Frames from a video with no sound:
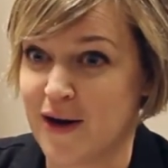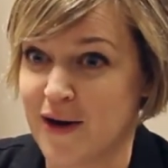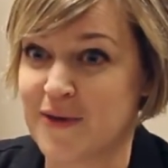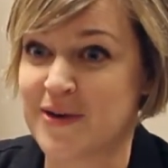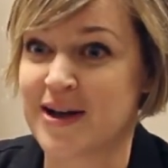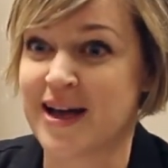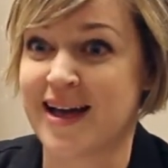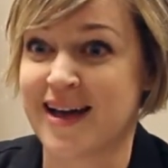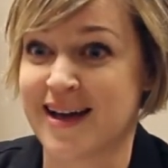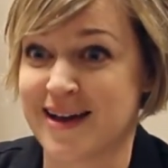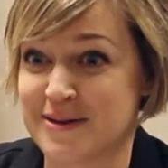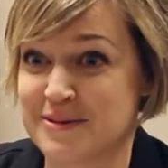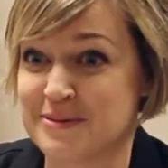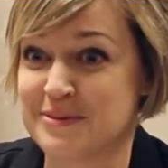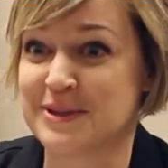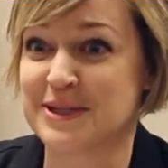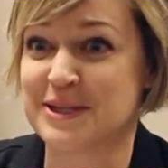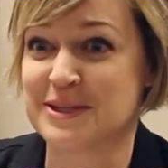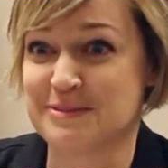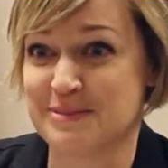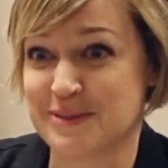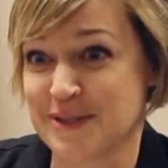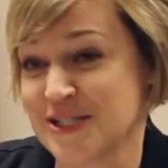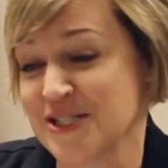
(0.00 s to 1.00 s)
Okay, I'd
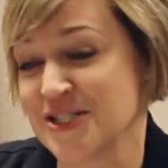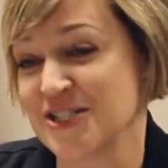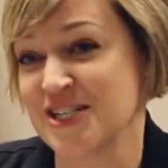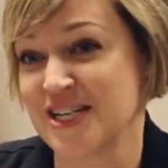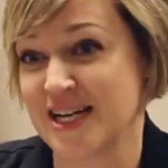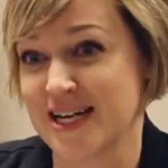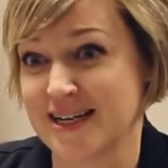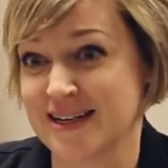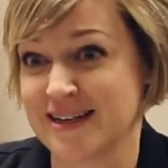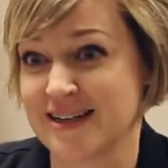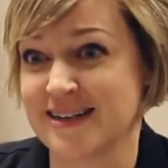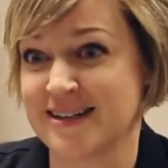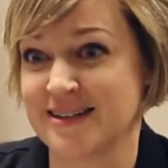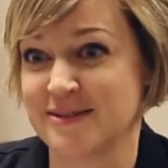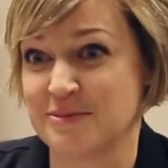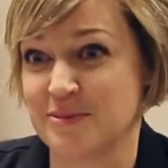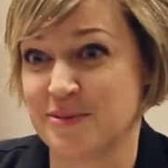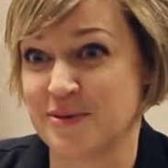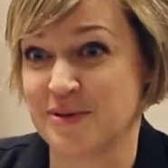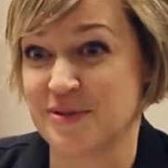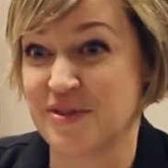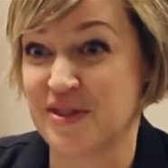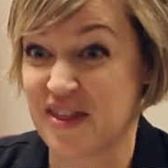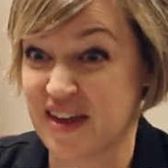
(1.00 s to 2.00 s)
really appreciate it.
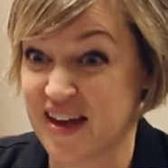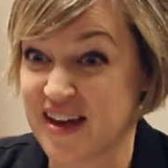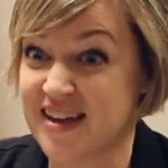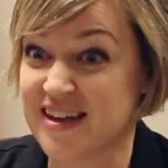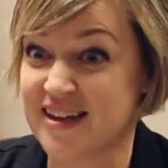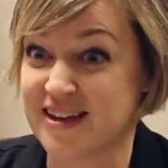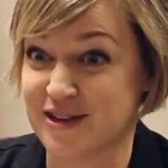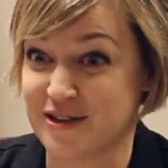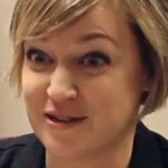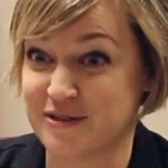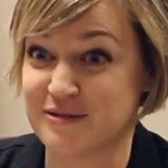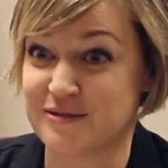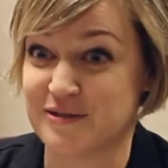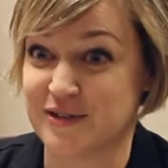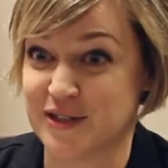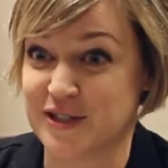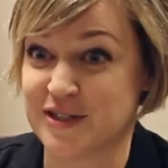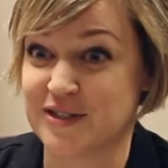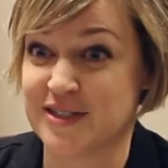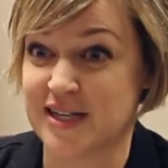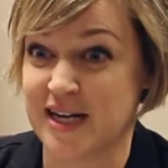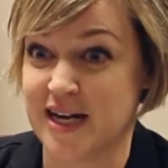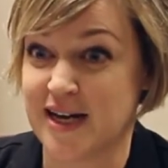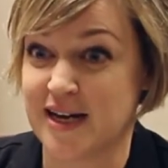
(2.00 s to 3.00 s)
Well, thank you for
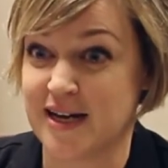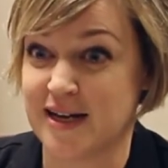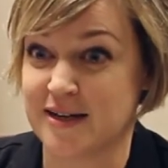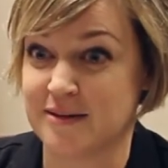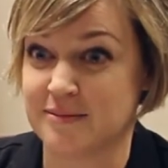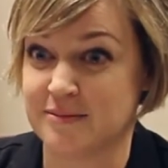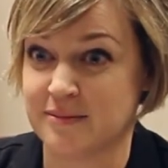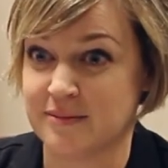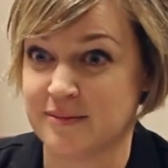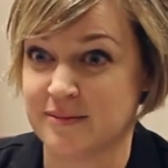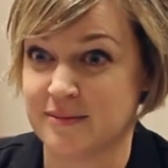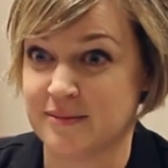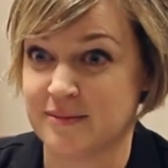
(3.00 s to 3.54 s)
your time.